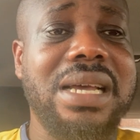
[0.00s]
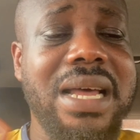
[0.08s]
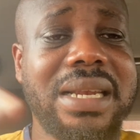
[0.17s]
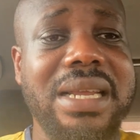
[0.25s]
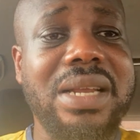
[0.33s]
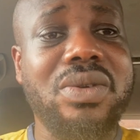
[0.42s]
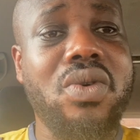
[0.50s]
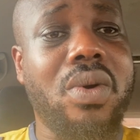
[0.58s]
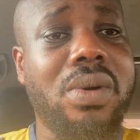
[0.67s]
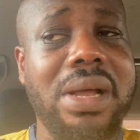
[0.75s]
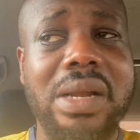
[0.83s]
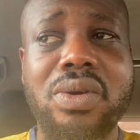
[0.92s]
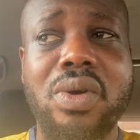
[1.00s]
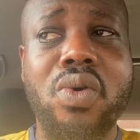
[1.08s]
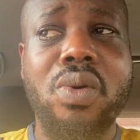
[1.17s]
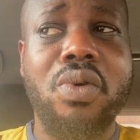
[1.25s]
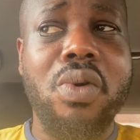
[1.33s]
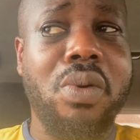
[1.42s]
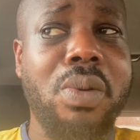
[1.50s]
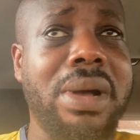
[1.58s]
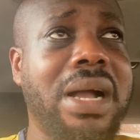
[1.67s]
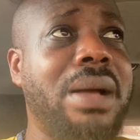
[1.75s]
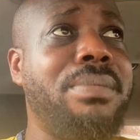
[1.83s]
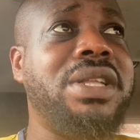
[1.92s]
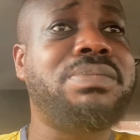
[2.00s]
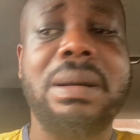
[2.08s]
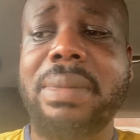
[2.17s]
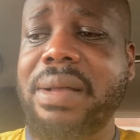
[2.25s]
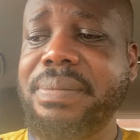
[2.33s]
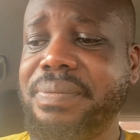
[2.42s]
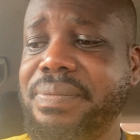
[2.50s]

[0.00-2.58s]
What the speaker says: and then go back and meet Baba.